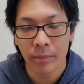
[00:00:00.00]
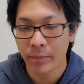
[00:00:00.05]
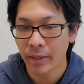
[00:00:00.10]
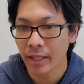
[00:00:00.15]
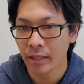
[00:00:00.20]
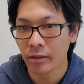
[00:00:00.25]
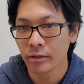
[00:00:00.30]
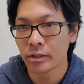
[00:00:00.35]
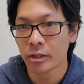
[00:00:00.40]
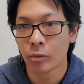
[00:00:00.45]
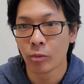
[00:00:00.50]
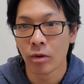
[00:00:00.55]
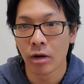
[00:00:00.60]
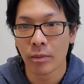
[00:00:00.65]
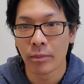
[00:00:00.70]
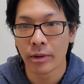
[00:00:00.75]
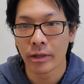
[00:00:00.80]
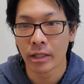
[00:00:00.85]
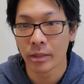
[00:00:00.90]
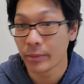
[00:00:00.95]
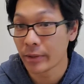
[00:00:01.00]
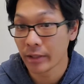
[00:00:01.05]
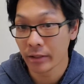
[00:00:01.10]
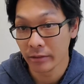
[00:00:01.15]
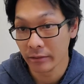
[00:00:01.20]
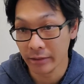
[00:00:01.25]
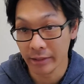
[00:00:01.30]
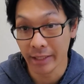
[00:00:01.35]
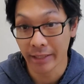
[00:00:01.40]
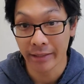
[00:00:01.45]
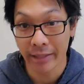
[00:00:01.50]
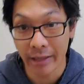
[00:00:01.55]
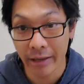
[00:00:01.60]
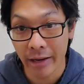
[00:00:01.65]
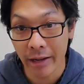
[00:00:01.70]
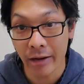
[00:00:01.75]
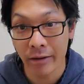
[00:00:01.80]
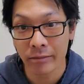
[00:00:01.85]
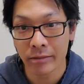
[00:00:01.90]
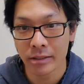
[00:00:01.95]
but I looked on Walmart and apparently you can get that
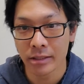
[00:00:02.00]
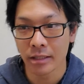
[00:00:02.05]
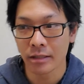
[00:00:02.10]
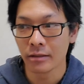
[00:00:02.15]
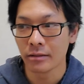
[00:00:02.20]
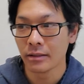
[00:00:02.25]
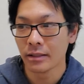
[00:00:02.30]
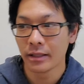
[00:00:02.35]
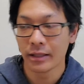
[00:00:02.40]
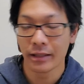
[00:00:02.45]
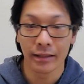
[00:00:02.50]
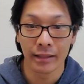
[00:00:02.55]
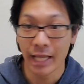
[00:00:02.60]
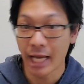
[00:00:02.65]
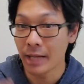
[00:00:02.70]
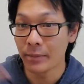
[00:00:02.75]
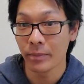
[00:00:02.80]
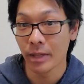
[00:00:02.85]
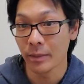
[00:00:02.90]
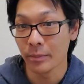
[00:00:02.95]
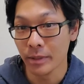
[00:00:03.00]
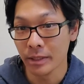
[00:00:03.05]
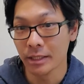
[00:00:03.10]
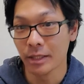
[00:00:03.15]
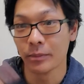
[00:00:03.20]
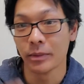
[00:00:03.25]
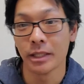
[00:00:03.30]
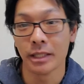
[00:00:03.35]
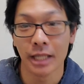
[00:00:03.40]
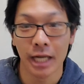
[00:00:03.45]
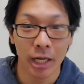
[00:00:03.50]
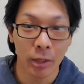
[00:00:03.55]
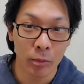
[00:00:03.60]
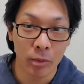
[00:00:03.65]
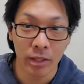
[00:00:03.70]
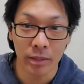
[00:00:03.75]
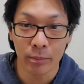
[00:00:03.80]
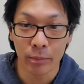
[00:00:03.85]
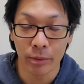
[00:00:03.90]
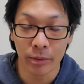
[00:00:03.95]
now. So that might be something that I
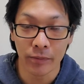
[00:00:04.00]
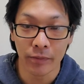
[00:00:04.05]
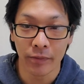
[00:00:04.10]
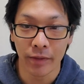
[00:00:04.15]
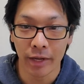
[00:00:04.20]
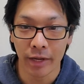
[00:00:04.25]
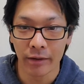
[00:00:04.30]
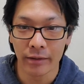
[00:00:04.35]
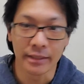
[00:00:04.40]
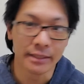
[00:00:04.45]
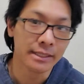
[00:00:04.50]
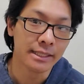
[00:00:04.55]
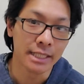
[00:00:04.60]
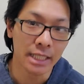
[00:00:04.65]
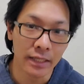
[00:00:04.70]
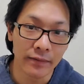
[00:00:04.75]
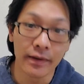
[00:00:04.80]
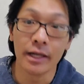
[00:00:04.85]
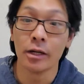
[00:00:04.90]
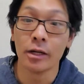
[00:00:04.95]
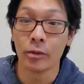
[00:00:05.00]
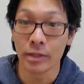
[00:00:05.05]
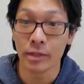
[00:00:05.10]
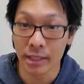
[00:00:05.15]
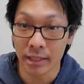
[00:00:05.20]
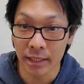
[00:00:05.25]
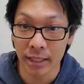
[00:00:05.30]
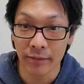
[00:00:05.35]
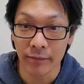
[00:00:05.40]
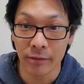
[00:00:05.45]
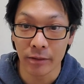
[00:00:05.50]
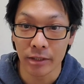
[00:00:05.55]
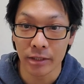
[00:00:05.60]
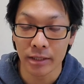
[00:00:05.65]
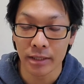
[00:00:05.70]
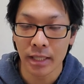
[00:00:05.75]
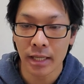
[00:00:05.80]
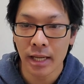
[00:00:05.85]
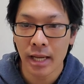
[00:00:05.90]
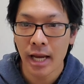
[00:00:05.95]
want to put in there and see if I notice a
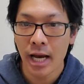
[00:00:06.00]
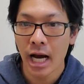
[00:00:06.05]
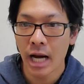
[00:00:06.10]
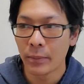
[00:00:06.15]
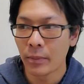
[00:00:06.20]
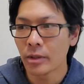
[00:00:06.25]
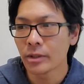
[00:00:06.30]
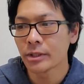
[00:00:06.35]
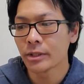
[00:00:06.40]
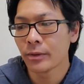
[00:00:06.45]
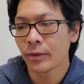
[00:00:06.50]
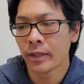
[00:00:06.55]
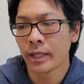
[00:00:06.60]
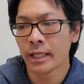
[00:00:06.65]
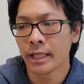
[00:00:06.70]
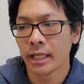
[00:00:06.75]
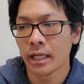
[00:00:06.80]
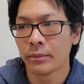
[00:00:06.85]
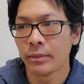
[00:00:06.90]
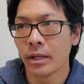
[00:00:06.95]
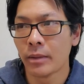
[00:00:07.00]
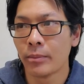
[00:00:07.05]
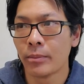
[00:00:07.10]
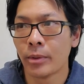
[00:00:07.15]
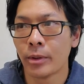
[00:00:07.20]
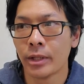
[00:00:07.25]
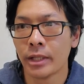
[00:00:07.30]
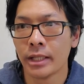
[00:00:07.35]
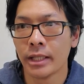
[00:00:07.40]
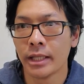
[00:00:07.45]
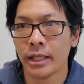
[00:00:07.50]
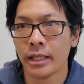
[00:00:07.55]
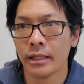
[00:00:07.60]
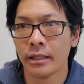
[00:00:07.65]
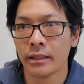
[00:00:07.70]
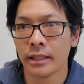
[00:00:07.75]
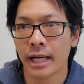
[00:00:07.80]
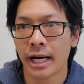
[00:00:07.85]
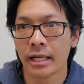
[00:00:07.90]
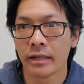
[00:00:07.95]
difference. I'm also thinking about putting
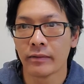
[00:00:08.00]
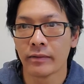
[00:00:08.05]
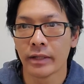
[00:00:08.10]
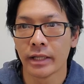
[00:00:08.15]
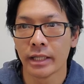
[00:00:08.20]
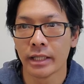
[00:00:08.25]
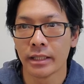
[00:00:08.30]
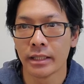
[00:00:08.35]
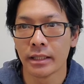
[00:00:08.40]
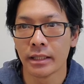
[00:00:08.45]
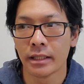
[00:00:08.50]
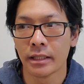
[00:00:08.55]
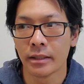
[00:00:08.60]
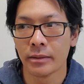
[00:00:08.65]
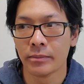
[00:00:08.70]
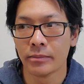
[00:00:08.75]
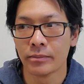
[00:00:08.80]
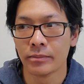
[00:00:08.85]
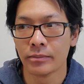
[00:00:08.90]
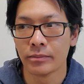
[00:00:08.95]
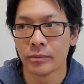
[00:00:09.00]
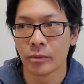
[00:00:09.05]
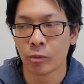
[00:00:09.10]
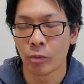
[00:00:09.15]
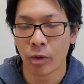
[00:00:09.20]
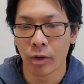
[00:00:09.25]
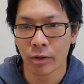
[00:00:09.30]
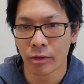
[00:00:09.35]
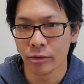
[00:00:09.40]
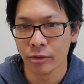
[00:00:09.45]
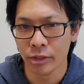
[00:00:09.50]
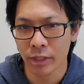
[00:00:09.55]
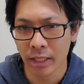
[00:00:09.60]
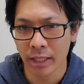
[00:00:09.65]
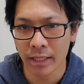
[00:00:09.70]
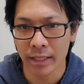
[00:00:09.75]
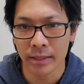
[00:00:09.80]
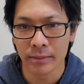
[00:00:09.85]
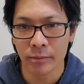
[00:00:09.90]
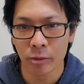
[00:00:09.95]
in kind of like royal
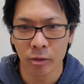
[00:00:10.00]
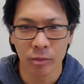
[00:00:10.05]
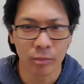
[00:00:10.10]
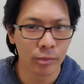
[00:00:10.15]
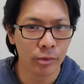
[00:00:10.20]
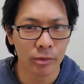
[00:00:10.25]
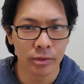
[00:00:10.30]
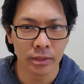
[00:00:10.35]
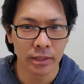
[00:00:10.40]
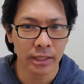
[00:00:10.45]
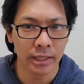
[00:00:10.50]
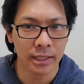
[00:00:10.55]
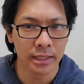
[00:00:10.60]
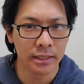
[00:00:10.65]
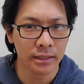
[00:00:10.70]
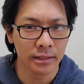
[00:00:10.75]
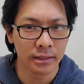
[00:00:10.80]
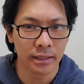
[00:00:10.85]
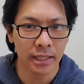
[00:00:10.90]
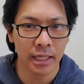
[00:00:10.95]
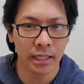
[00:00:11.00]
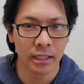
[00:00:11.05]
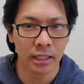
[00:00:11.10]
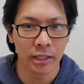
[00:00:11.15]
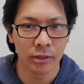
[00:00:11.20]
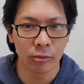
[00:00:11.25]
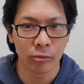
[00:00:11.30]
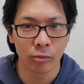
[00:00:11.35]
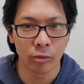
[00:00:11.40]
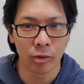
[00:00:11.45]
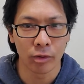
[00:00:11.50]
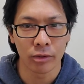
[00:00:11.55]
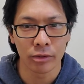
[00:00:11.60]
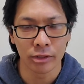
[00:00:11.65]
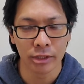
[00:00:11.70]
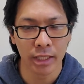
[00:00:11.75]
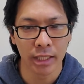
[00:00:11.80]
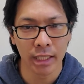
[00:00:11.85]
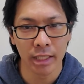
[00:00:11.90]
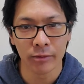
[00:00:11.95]
jelly, or Bruce Lee's kind of like royal
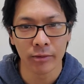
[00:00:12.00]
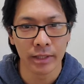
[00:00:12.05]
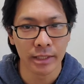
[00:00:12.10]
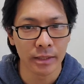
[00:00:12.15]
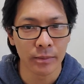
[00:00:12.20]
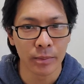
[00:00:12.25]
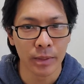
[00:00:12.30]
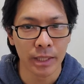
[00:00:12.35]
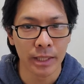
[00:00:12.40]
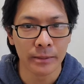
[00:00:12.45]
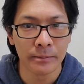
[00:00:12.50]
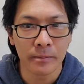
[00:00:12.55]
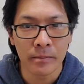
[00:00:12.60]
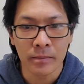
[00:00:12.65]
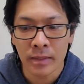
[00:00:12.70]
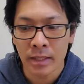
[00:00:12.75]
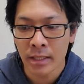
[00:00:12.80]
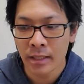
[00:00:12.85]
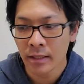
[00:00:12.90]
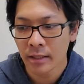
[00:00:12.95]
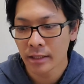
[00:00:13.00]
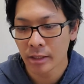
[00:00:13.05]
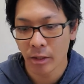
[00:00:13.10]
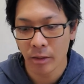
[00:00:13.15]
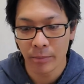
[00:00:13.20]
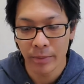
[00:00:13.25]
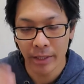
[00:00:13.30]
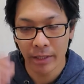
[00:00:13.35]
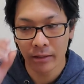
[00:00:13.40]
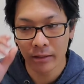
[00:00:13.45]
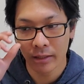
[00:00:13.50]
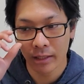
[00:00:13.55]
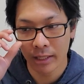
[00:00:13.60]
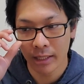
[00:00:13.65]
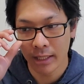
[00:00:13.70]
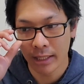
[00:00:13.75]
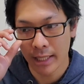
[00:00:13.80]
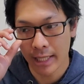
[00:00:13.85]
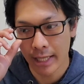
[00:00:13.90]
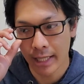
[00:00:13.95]
jelly recipe. So apparently
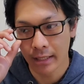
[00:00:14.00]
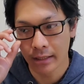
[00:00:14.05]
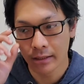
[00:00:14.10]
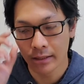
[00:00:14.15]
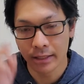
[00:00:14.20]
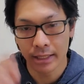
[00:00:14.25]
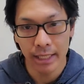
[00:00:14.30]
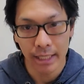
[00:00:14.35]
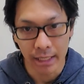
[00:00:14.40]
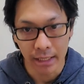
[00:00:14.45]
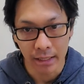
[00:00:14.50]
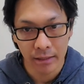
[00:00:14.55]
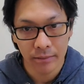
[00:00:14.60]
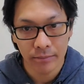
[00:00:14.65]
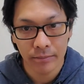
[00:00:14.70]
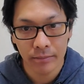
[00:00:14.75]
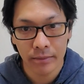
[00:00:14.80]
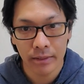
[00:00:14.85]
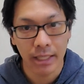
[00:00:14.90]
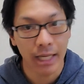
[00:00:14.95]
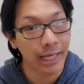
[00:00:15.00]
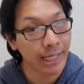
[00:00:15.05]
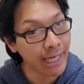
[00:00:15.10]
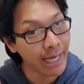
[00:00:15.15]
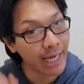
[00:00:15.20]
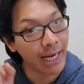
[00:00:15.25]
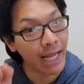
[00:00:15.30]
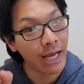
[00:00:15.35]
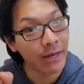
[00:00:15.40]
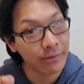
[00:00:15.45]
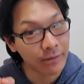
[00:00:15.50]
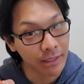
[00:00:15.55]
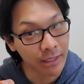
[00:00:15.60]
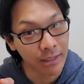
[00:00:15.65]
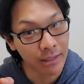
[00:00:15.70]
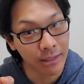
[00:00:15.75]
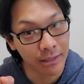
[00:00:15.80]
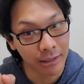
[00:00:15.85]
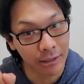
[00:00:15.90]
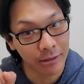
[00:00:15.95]
he had tea. I can't have tea
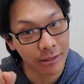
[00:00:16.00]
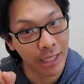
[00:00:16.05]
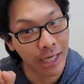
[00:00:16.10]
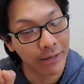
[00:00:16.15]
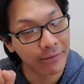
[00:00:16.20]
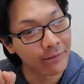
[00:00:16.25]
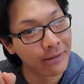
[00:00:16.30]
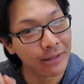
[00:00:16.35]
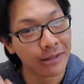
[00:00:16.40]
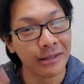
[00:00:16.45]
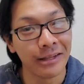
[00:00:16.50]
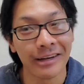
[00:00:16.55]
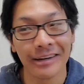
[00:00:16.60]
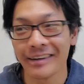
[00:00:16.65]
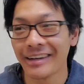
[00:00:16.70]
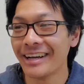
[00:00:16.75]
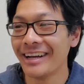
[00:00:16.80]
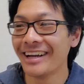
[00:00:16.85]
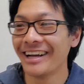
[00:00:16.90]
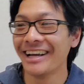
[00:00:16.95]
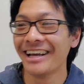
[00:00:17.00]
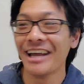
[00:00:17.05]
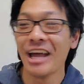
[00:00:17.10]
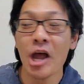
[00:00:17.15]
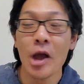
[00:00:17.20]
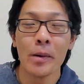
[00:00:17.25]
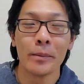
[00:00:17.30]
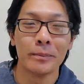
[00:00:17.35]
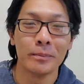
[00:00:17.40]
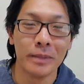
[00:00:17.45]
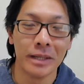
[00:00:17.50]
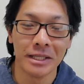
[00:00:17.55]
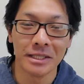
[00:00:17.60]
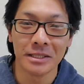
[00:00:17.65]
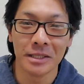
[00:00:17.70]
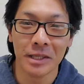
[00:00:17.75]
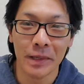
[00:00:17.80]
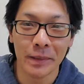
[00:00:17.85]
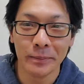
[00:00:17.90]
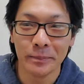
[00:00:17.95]
because there's caffeine in there, but
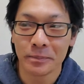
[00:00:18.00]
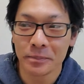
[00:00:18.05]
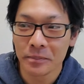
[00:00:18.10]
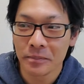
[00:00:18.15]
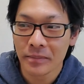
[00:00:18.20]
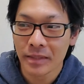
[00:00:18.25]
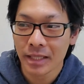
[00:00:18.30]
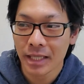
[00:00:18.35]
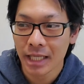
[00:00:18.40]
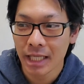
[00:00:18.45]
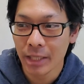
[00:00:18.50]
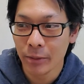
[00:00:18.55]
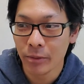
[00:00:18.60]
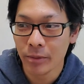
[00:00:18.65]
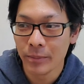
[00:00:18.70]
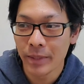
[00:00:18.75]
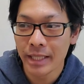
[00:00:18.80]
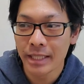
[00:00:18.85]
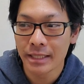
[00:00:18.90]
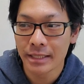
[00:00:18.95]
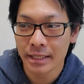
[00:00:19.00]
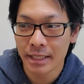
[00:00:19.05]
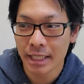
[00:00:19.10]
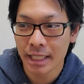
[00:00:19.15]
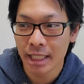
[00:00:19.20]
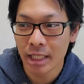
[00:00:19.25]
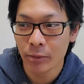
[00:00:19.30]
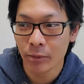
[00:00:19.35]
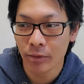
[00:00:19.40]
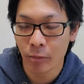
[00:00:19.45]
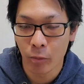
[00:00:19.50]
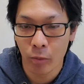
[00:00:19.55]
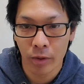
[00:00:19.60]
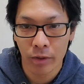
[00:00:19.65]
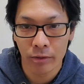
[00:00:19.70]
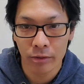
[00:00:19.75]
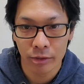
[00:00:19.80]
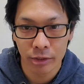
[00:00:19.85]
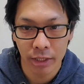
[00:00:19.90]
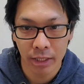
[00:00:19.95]
he would make a tea with
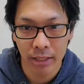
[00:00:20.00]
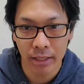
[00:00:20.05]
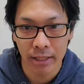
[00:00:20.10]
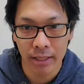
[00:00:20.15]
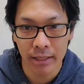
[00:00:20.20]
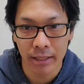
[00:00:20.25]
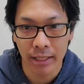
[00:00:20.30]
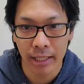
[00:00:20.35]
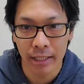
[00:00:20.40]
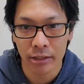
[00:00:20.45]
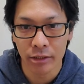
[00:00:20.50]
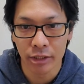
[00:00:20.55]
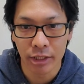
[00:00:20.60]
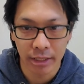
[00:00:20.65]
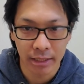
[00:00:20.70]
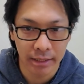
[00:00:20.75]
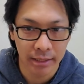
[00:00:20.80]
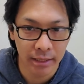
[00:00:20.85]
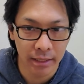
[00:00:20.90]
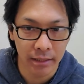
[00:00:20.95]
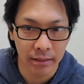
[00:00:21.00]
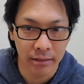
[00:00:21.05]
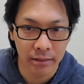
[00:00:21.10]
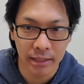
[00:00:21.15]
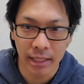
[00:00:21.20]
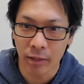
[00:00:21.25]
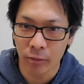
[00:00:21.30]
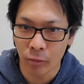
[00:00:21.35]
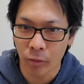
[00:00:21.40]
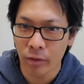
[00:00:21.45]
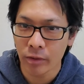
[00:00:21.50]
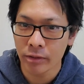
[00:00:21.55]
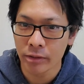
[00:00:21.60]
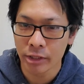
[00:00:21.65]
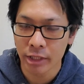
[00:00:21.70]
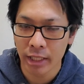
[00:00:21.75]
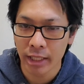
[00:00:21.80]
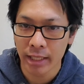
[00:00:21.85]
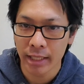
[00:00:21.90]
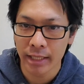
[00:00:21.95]
royal jelly and ginseng. Now royal
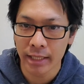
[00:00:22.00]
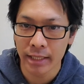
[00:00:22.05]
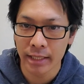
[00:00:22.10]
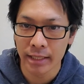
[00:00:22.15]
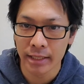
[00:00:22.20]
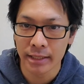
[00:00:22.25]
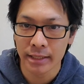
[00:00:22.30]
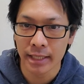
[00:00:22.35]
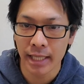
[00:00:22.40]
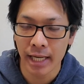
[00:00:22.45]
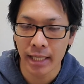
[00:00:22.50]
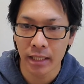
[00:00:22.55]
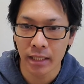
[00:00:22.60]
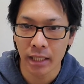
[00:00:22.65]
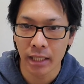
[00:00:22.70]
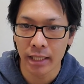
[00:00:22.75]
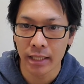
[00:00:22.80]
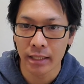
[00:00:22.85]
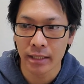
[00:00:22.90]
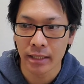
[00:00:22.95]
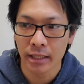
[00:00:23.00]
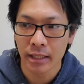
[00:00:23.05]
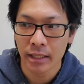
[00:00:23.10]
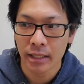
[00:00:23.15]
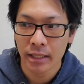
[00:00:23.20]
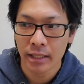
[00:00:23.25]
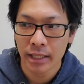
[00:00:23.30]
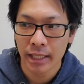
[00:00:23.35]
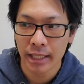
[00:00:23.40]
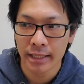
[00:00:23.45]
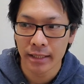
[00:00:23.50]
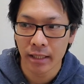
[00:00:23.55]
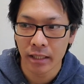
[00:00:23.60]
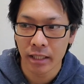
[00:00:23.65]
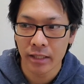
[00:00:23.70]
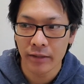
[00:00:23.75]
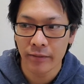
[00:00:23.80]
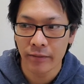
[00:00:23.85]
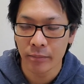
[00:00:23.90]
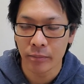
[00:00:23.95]
jelly is kind of like, it's
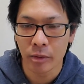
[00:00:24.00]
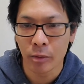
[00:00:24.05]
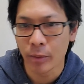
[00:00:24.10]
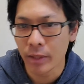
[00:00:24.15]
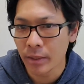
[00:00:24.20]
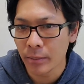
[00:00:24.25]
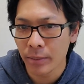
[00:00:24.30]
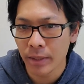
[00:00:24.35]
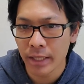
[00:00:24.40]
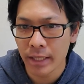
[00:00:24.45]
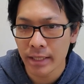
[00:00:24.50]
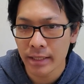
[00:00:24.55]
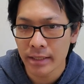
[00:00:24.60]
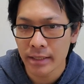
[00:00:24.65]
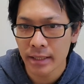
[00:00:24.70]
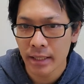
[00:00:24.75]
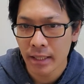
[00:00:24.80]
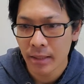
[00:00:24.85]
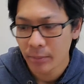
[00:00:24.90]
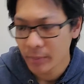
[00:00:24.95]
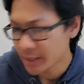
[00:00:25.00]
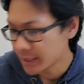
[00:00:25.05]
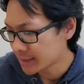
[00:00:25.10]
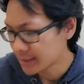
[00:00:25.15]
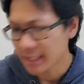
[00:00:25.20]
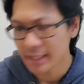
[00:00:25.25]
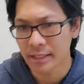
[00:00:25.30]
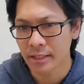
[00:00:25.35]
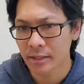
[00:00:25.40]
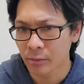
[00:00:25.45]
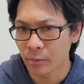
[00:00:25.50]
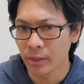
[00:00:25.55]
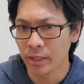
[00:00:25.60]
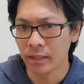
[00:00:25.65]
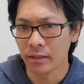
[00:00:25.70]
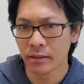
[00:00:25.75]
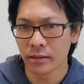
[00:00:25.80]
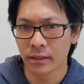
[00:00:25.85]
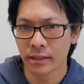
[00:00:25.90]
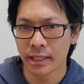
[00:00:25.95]
honey from queen bees, but it's not
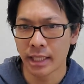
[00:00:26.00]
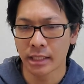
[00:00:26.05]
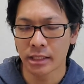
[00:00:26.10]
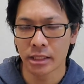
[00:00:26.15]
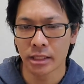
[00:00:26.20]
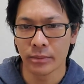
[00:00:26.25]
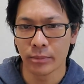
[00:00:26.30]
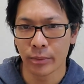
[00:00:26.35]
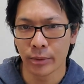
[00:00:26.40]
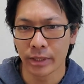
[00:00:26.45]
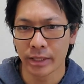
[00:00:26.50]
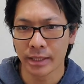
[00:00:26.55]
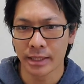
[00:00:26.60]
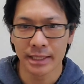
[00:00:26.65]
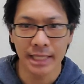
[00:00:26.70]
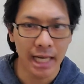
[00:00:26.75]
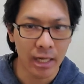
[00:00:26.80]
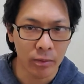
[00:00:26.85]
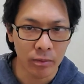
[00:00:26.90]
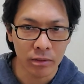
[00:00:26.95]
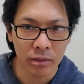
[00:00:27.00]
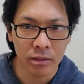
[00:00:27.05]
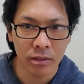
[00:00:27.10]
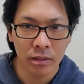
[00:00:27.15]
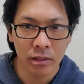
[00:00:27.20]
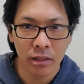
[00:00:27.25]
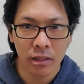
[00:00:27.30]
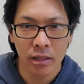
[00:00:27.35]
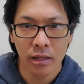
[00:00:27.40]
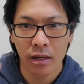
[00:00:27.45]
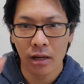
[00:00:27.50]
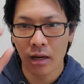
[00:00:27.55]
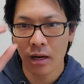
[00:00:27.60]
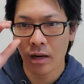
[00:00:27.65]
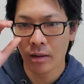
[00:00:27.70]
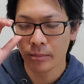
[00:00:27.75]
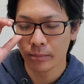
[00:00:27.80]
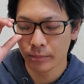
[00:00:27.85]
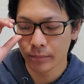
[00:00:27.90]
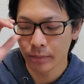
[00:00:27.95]
sweet. It's actually pretty sour.
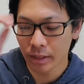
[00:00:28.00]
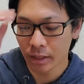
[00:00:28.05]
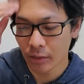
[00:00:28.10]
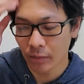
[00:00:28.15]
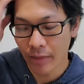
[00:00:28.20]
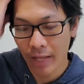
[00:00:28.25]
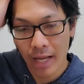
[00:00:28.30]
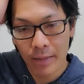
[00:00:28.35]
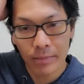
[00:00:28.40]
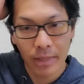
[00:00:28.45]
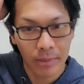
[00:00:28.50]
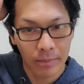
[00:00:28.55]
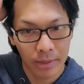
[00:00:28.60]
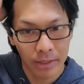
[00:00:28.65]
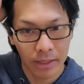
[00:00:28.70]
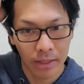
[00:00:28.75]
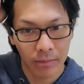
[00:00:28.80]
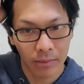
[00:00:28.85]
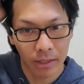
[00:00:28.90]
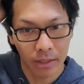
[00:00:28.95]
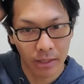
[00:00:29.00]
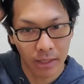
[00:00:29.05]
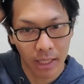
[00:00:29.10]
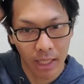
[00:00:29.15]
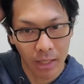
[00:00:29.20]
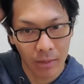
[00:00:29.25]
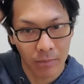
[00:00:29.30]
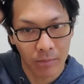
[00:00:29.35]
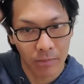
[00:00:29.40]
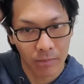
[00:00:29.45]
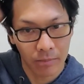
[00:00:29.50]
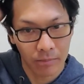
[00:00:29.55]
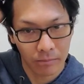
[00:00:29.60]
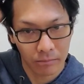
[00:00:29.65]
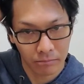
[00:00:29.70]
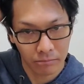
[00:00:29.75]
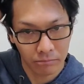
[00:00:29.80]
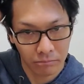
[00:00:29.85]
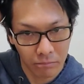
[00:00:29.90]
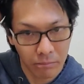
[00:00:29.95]
So that might be something that I
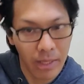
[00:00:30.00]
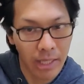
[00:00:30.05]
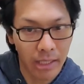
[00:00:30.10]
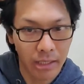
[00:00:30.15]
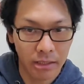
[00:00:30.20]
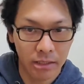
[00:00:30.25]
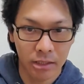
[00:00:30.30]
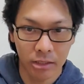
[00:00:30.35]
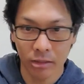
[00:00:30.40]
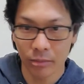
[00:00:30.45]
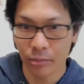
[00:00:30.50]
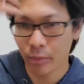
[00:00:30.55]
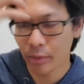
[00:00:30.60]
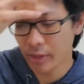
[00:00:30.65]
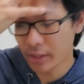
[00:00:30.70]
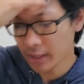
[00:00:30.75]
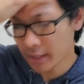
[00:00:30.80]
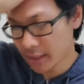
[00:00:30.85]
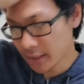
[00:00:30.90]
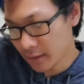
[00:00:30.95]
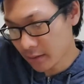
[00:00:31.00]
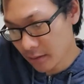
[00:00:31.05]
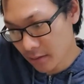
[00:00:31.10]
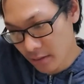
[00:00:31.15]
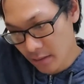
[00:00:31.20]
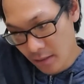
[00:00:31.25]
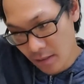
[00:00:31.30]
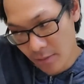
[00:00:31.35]
may consider putting in.